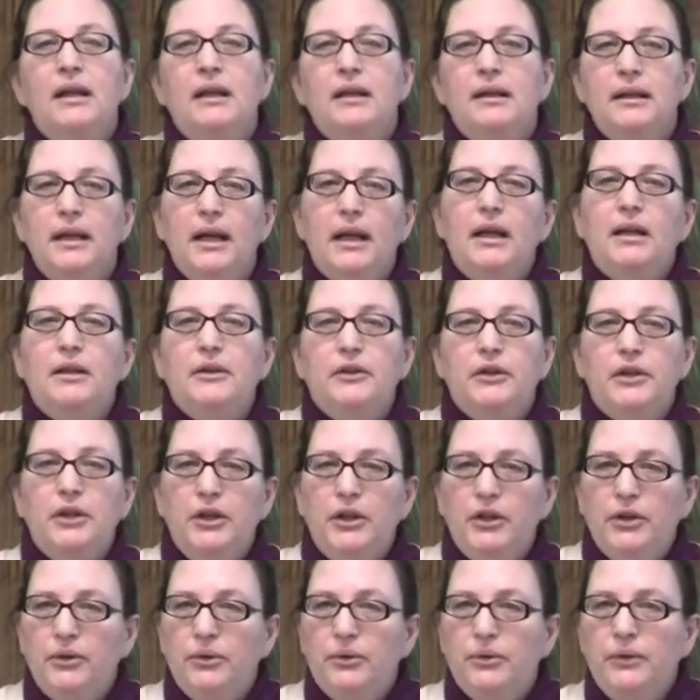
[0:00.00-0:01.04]
not to
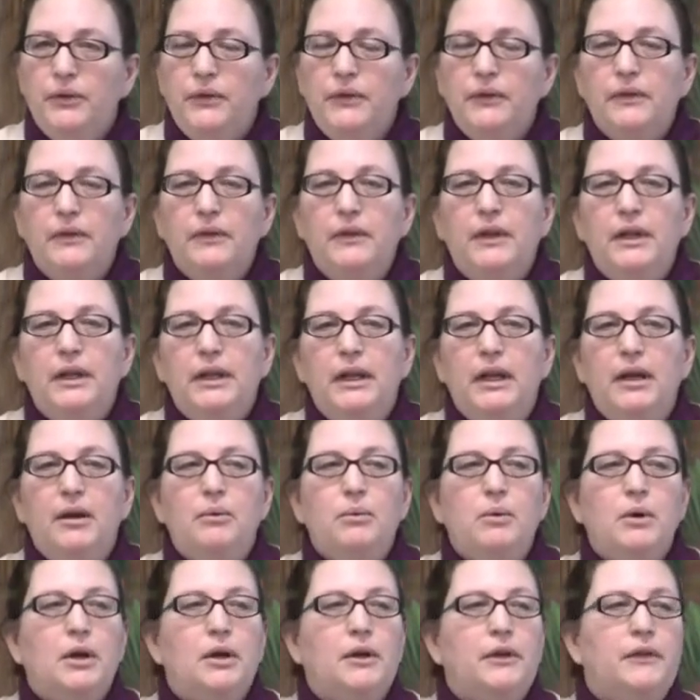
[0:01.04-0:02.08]
use the
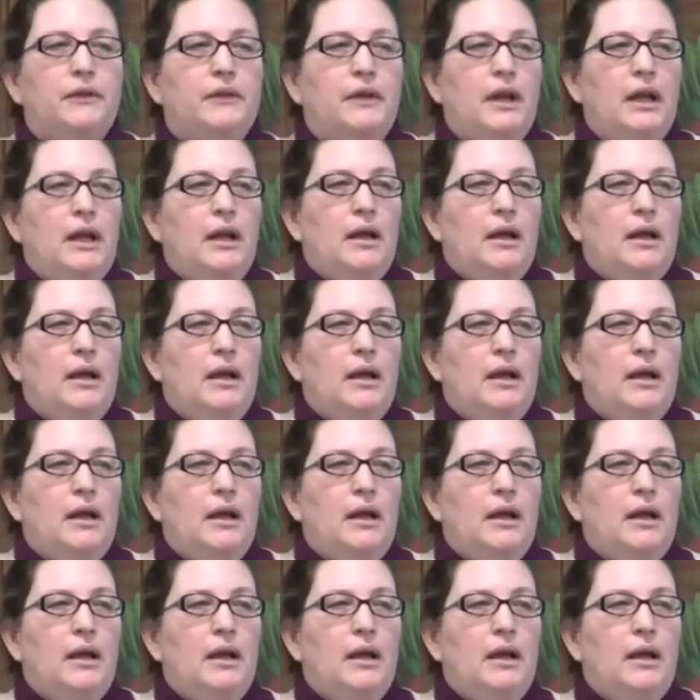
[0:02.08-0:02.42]
networks